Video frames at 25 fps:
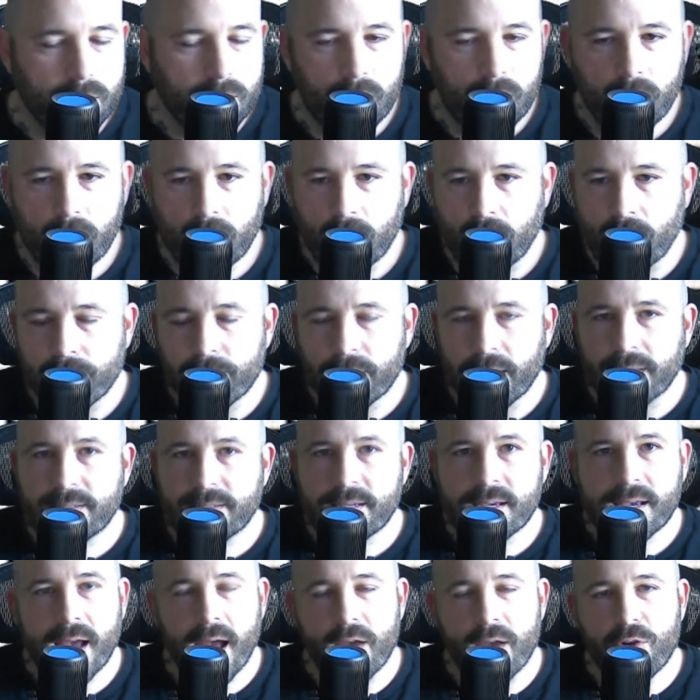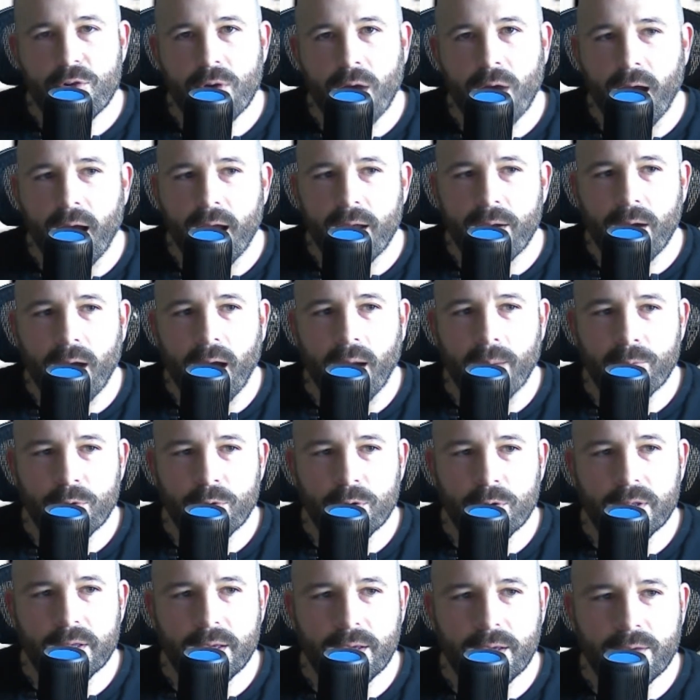That's a guy who I'm
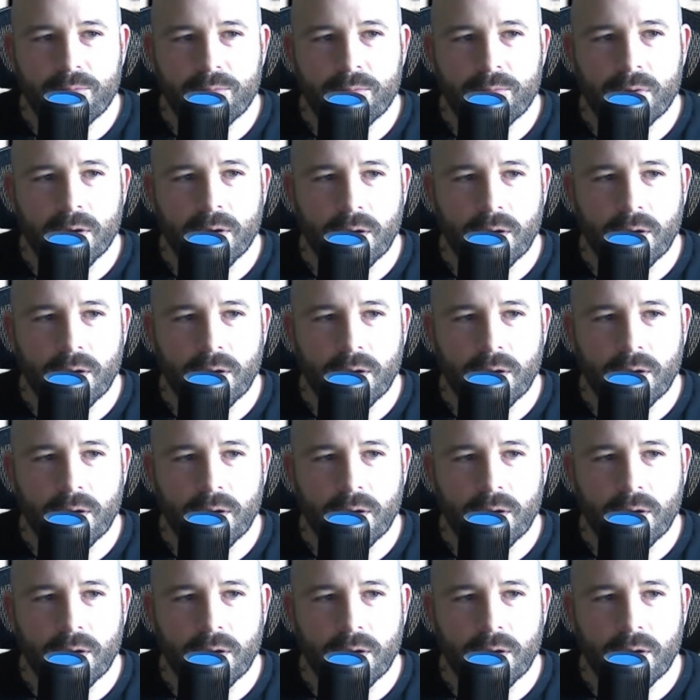really,